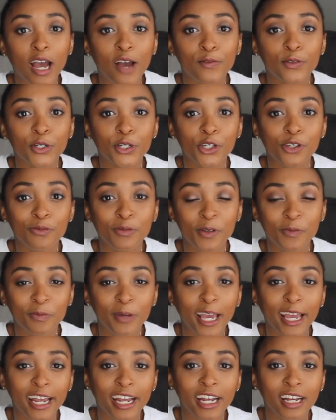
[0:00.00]
after you've been
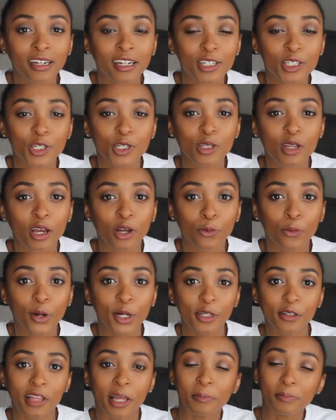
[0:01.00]
paid, it's just like,
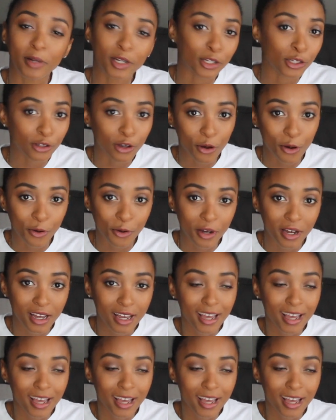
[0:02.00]
where did that money go?